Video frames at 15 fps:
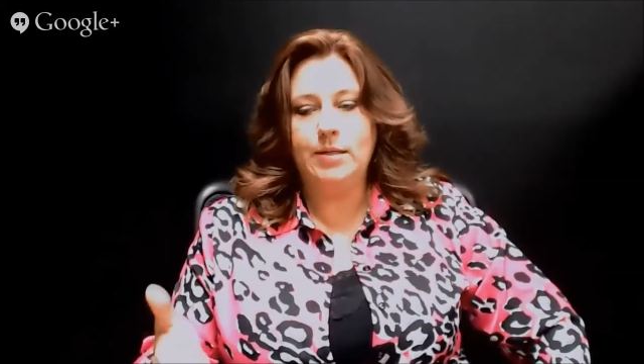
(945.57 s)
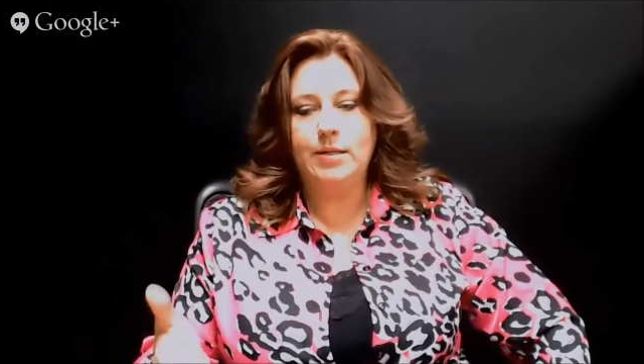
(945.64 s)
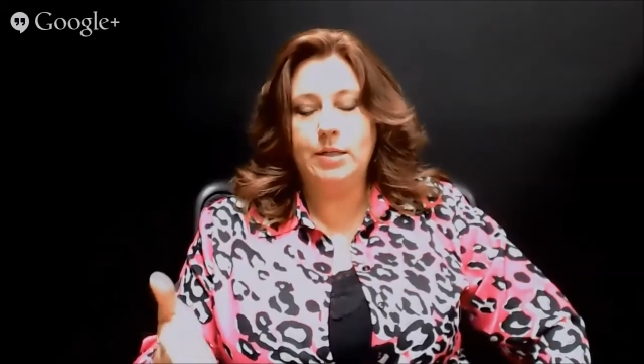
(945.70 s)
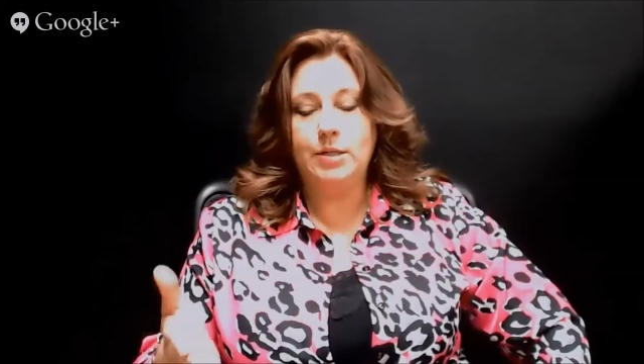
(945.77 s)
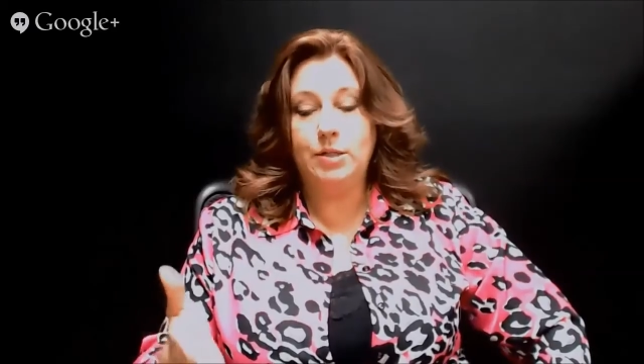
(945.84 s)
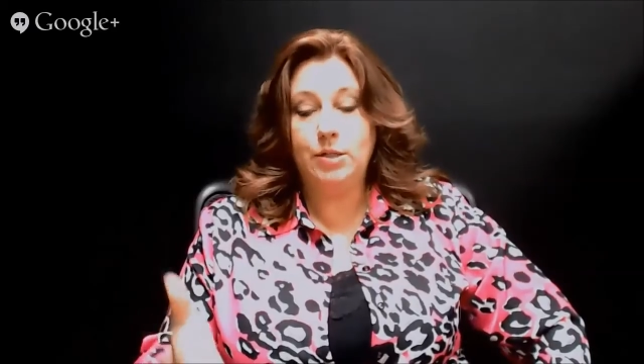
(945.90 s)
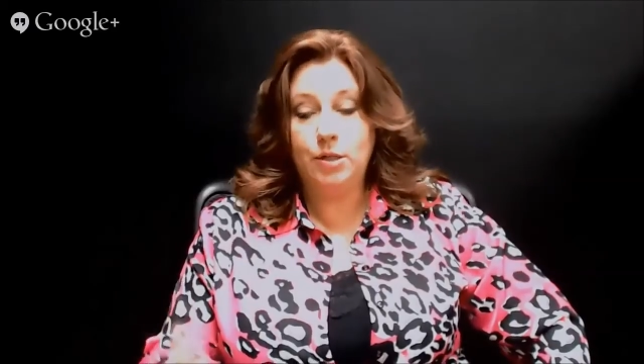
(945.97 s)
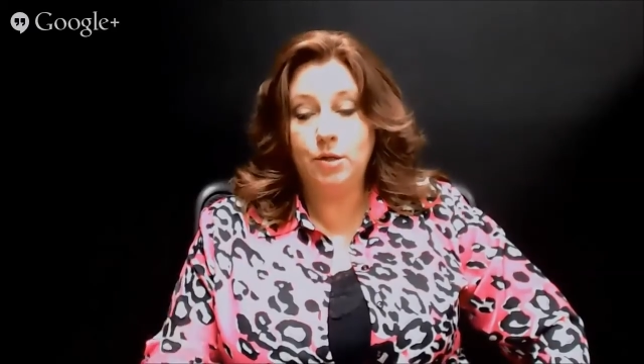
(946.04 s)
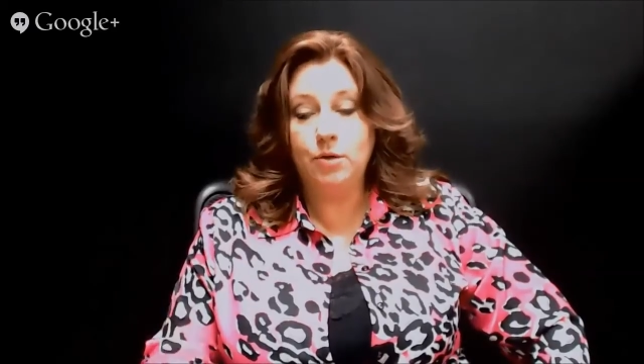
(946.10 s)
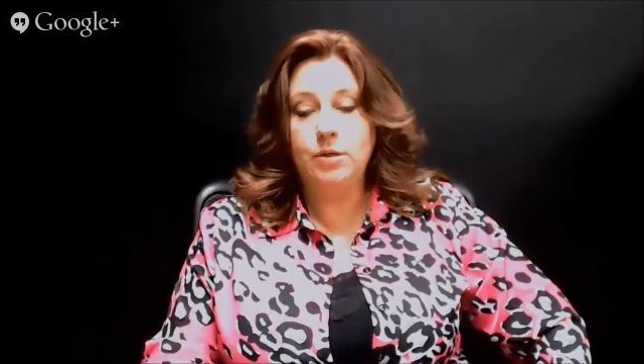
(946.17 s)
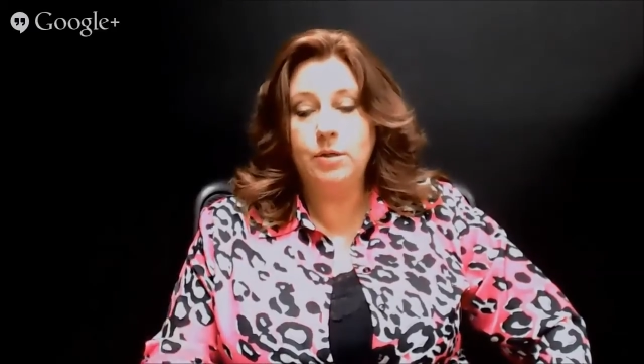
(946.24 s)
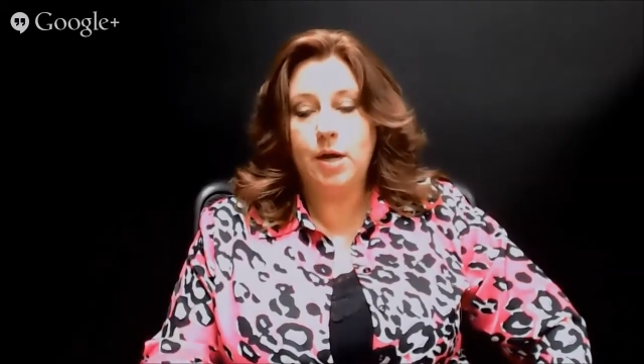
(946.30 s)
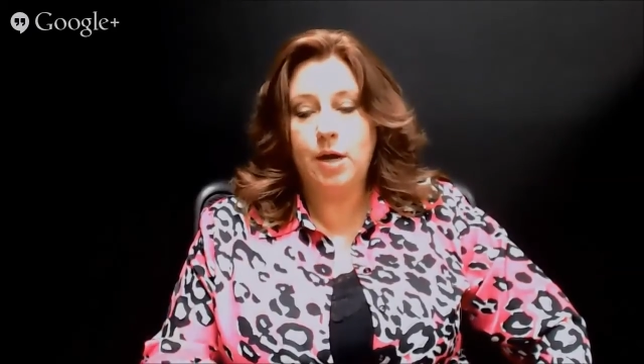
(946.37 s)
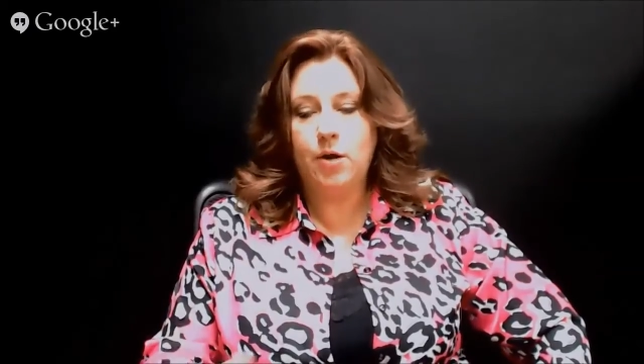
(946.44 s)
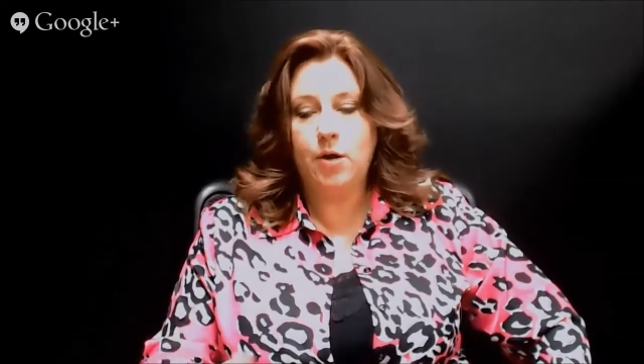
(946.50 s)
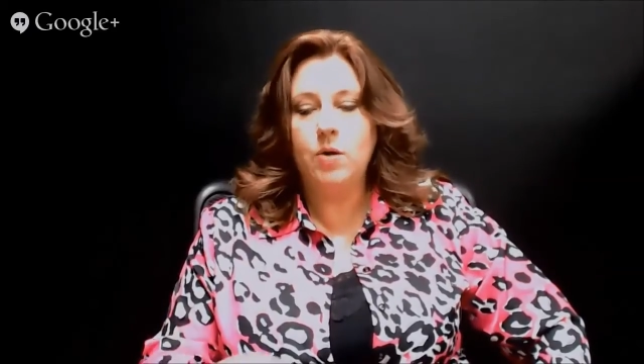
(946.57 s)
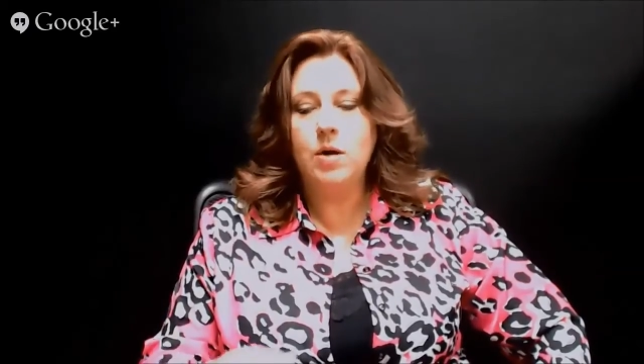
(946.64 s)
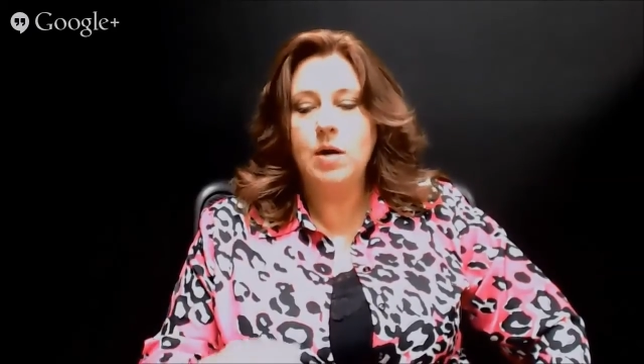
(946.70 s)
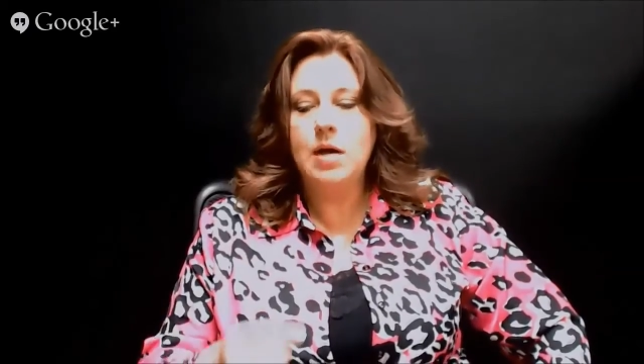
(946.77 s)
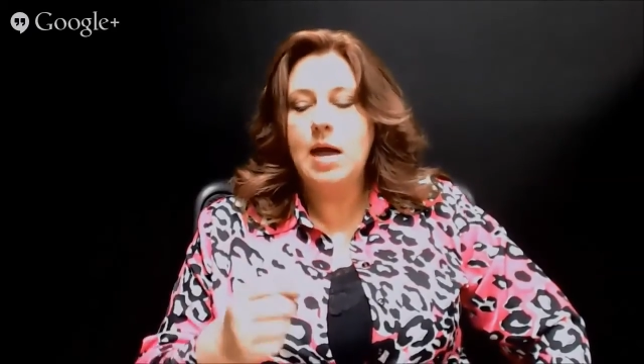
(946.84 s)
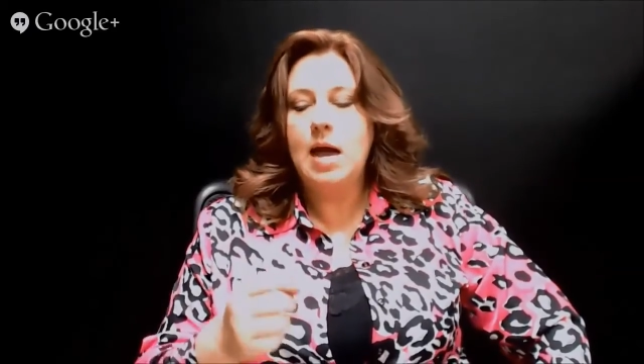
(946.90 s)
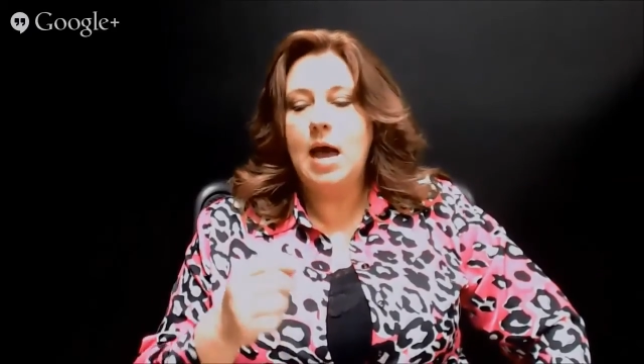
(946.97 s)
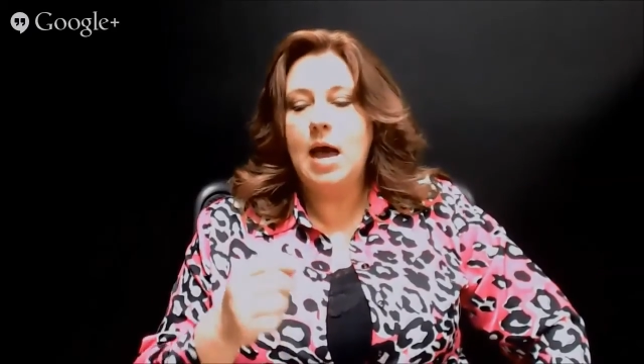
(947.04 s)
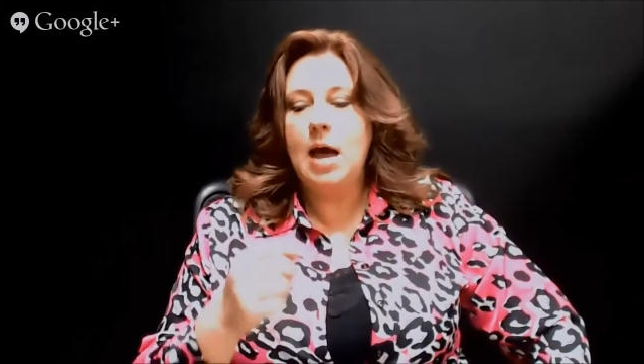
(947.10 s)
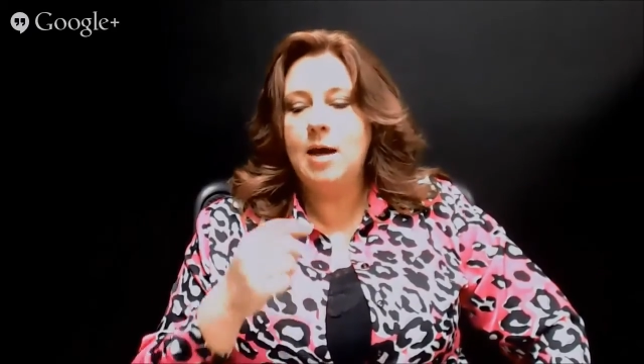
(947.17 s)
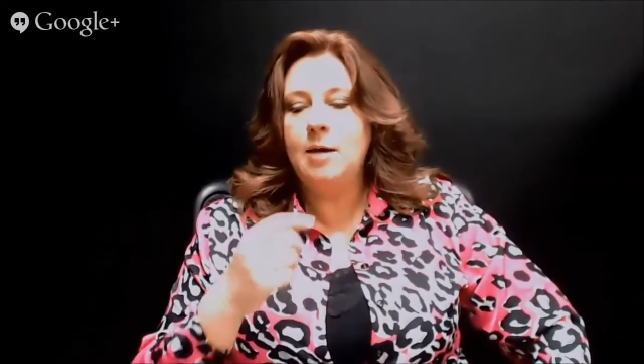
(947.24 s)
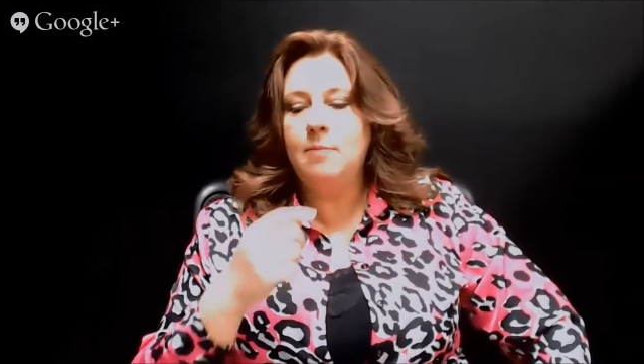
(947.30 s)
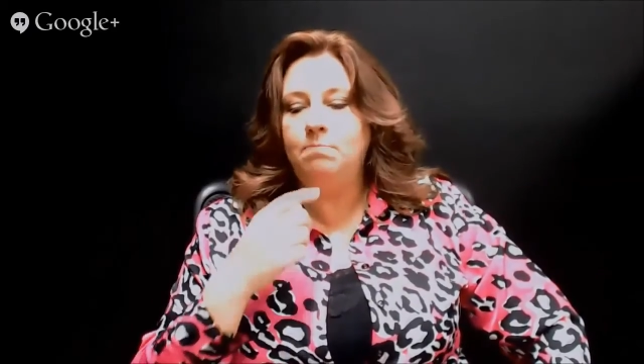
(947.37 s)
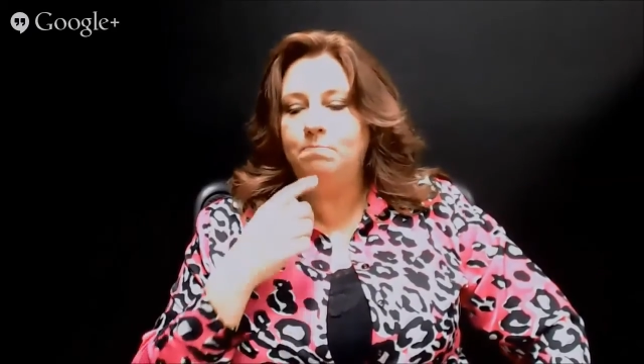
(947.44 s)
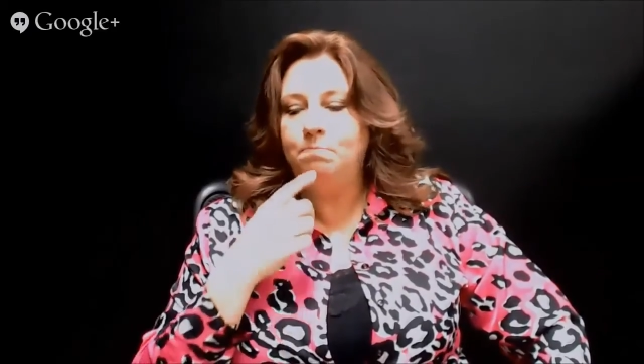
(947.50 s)
to do so.
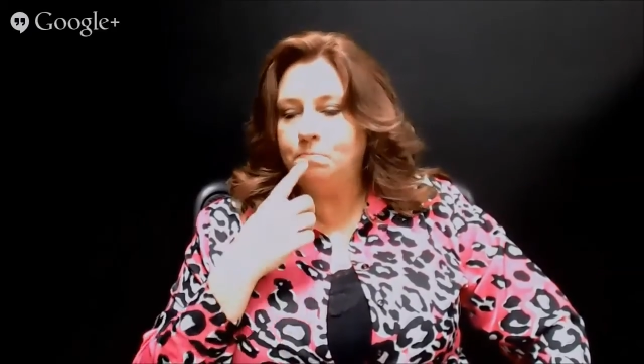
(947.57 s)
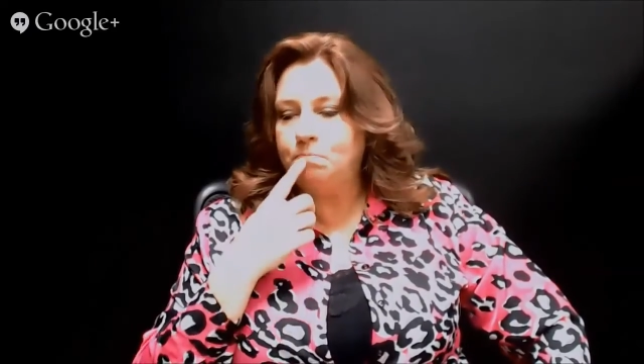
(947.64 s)
Um,